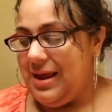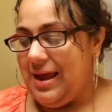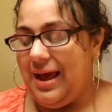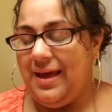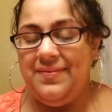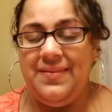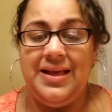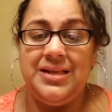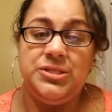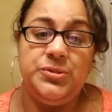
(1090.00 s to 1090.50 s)

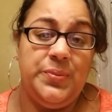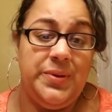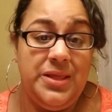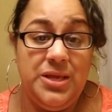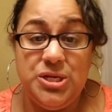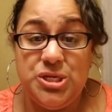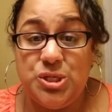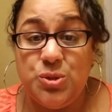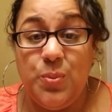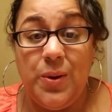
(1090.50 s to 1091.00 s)
And that's
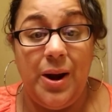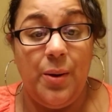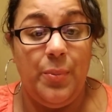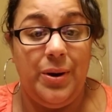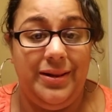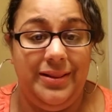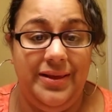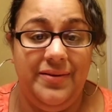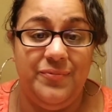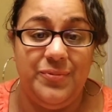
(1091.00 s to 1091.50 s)
really just what I
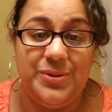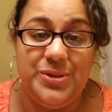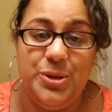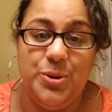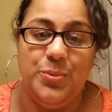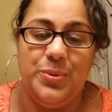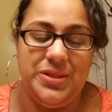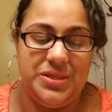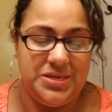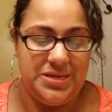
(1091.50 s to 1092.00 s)
want to leave with
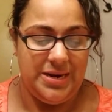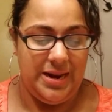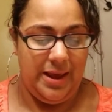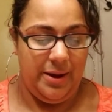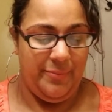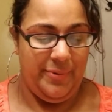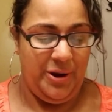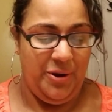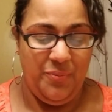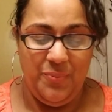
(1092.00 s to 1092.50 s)
you with
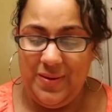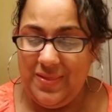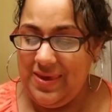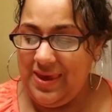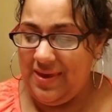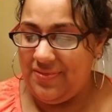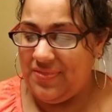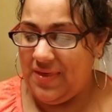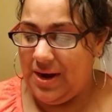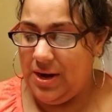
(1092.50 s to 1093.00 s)
today. When you really
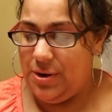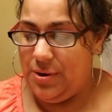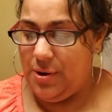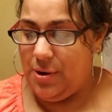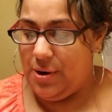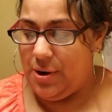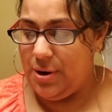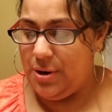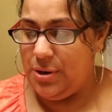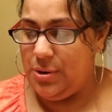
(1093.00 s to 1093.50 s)
get that in
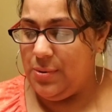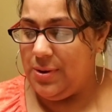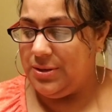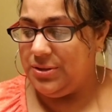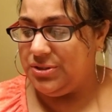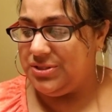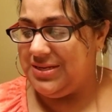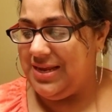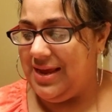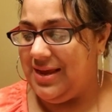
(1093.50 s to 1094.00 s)
your heart and you
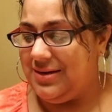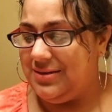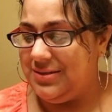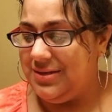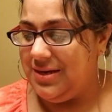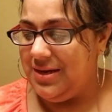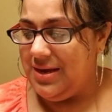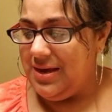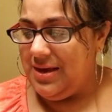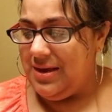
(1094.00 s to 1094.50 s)
understand
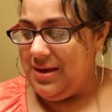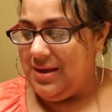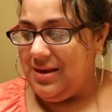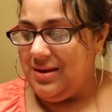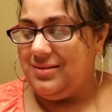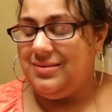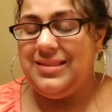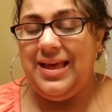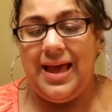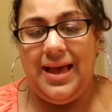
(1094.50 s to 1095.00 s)

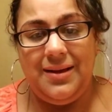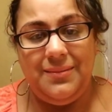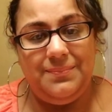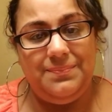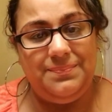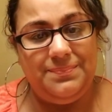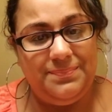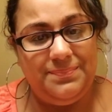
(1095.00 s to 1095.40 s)
that